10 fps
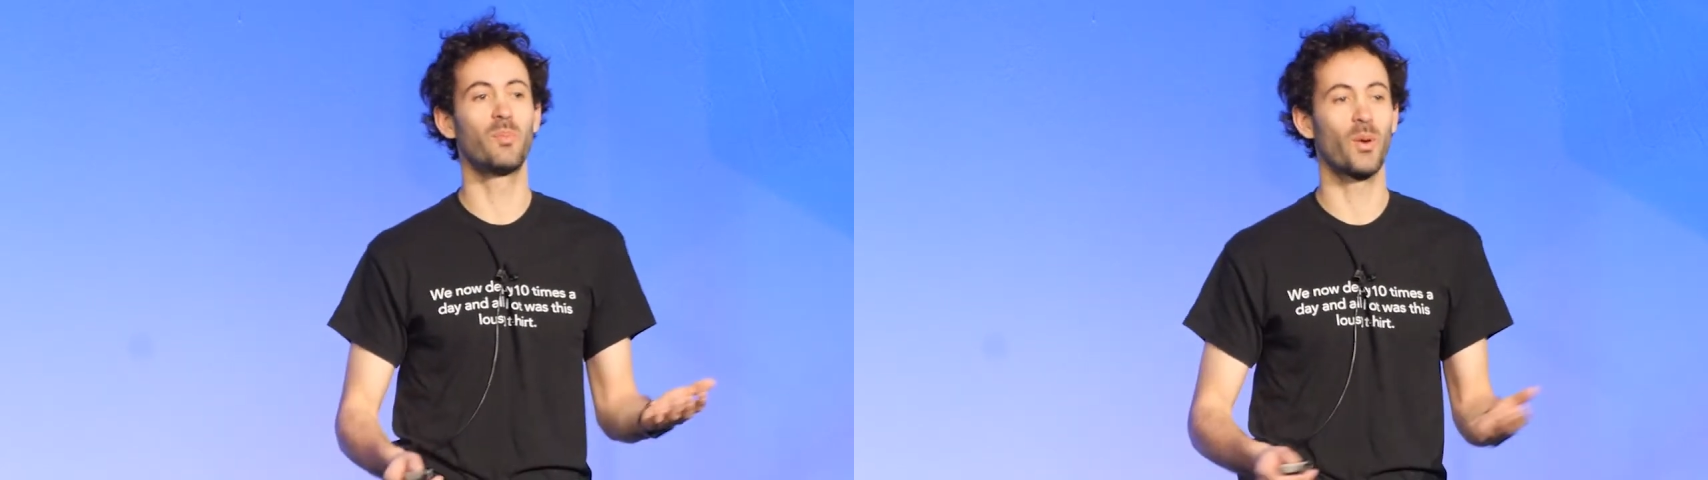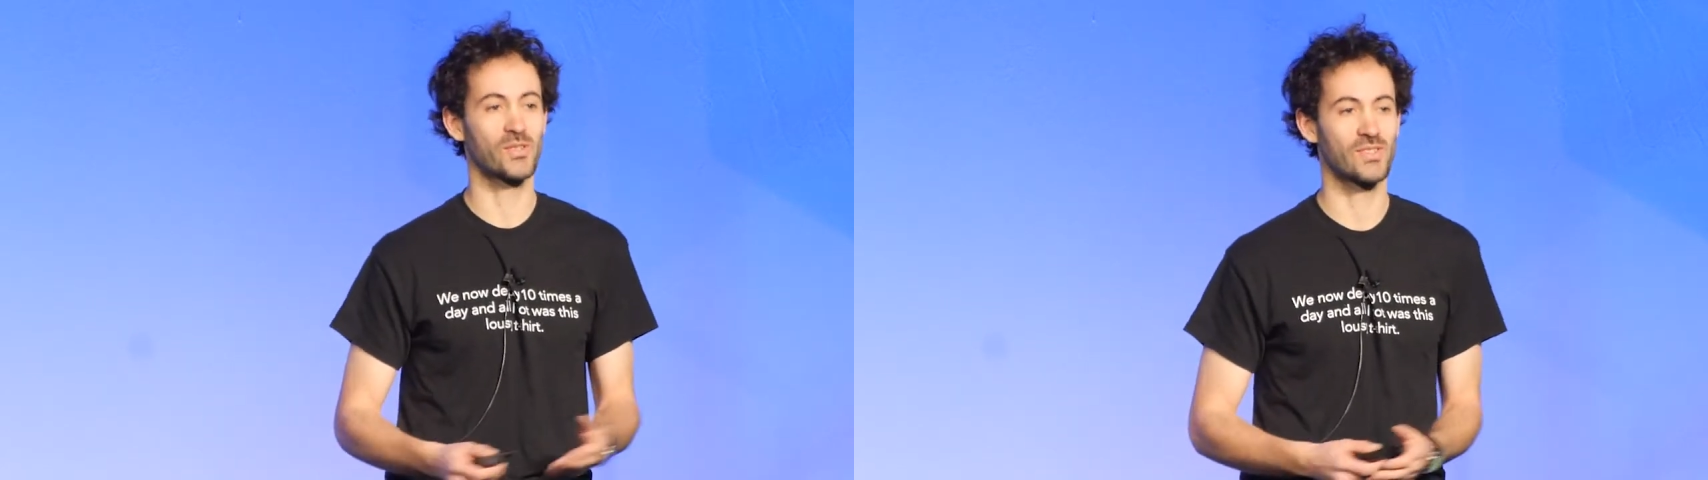
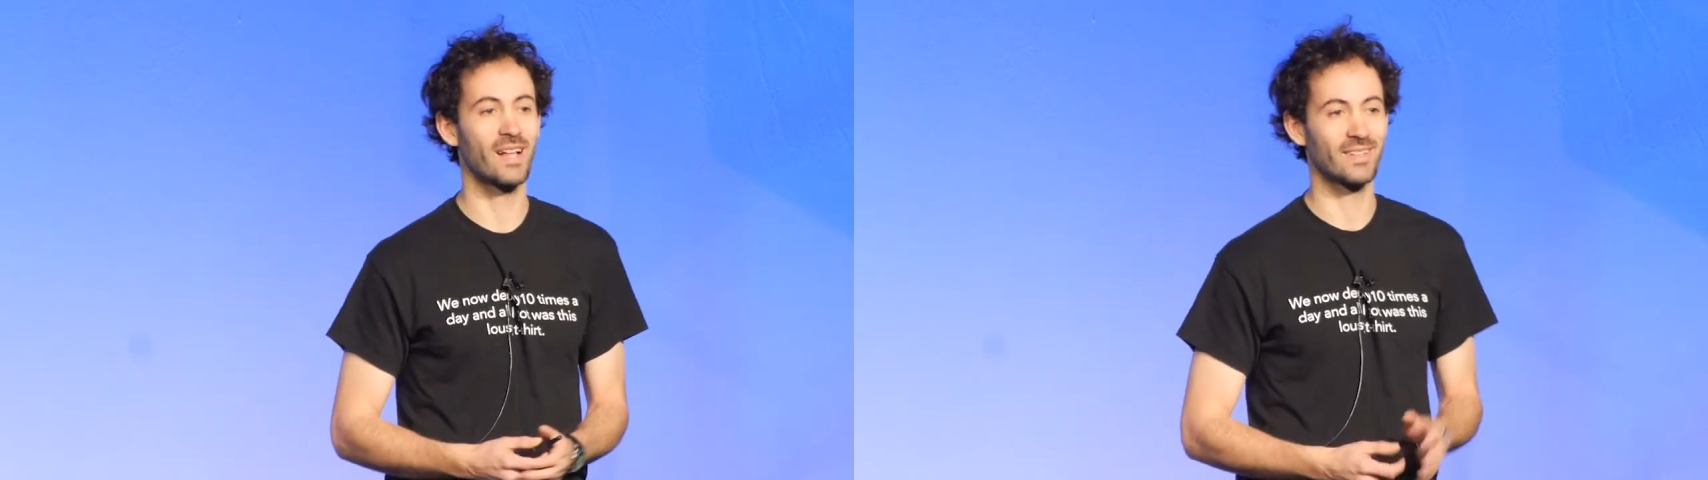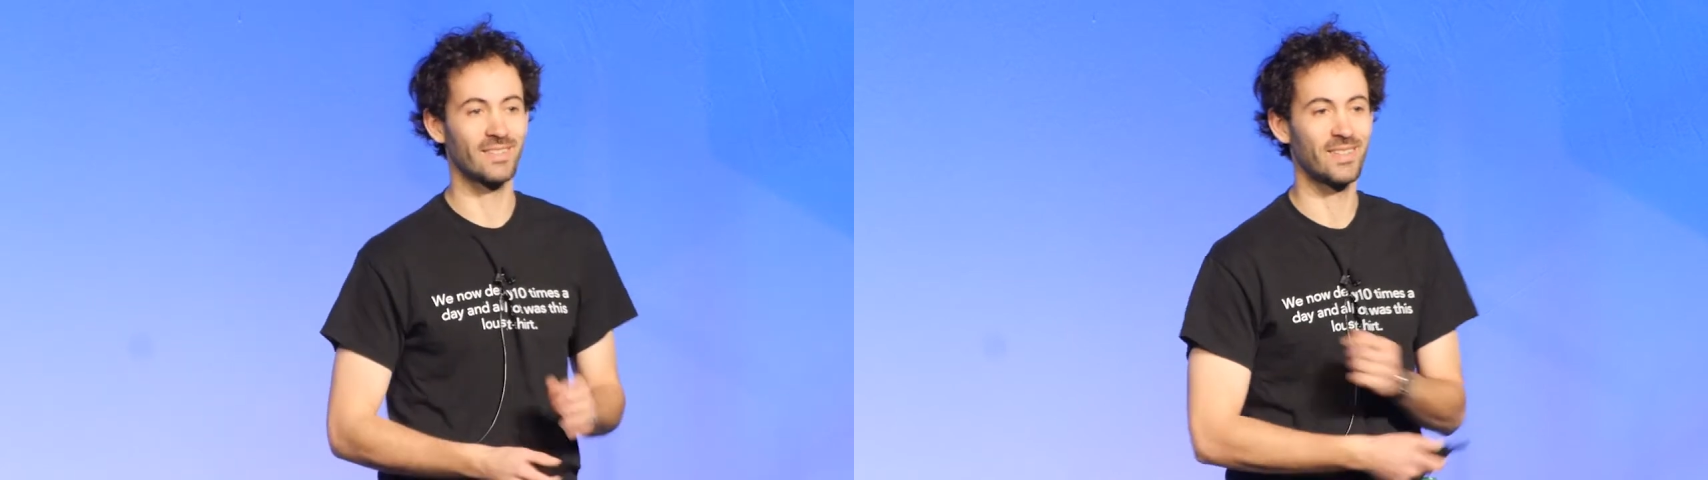
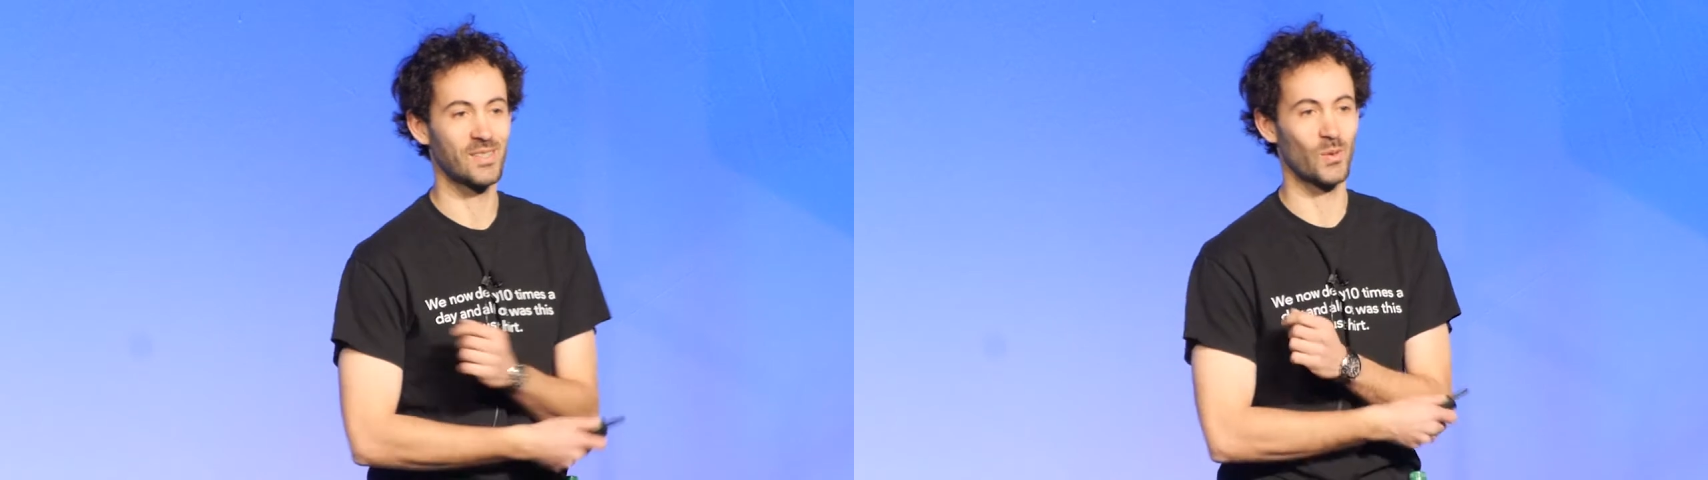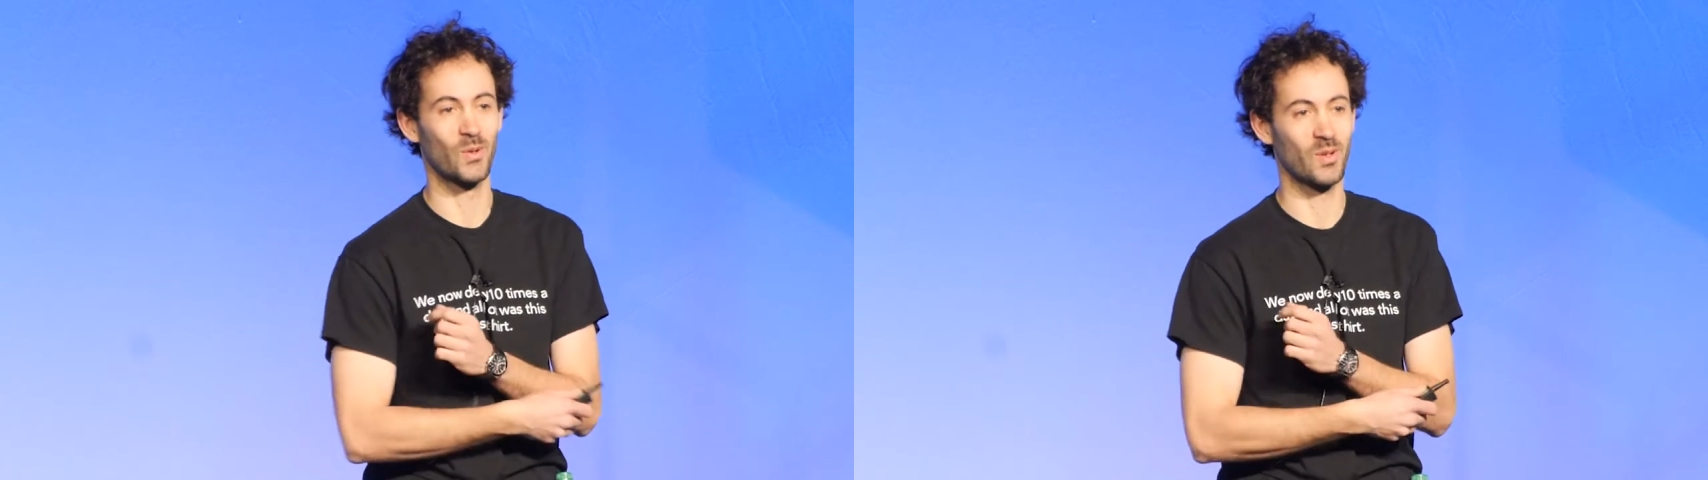personality
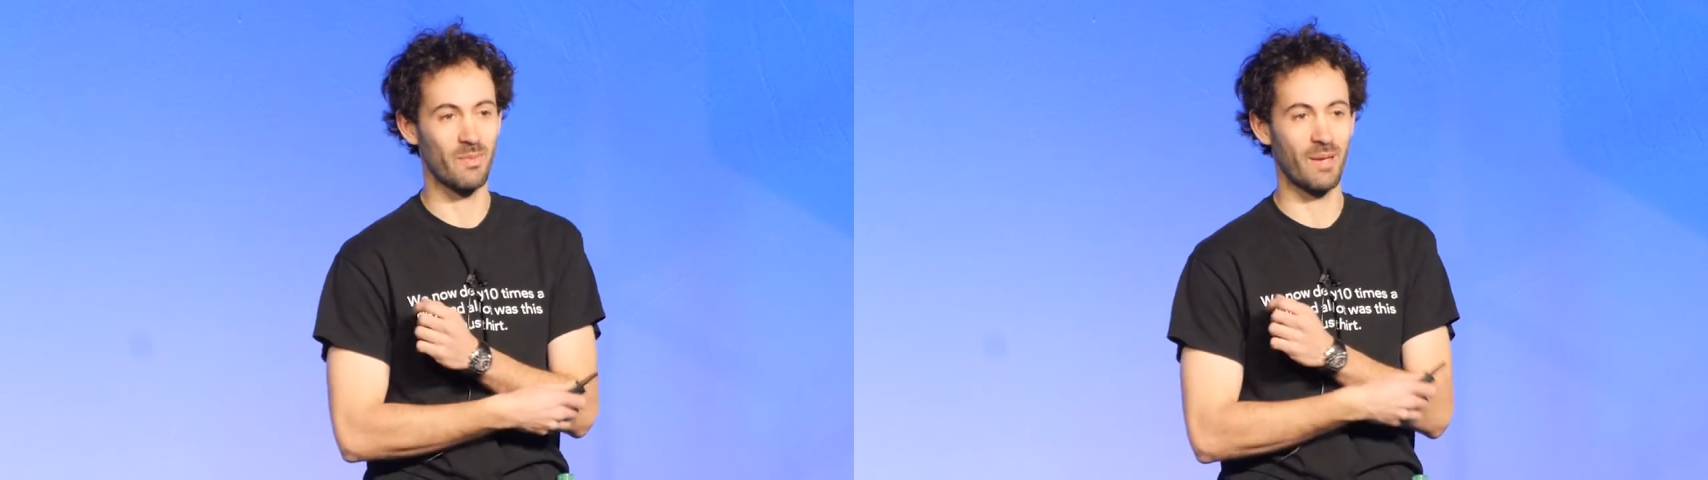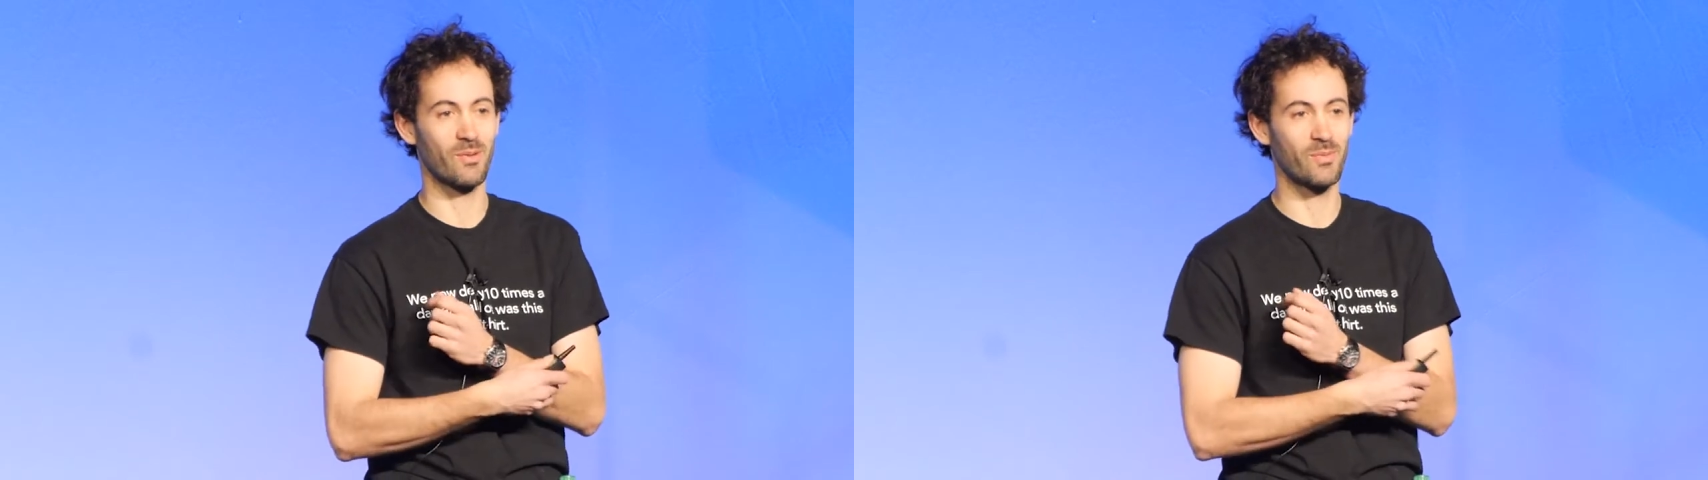disorder maybe.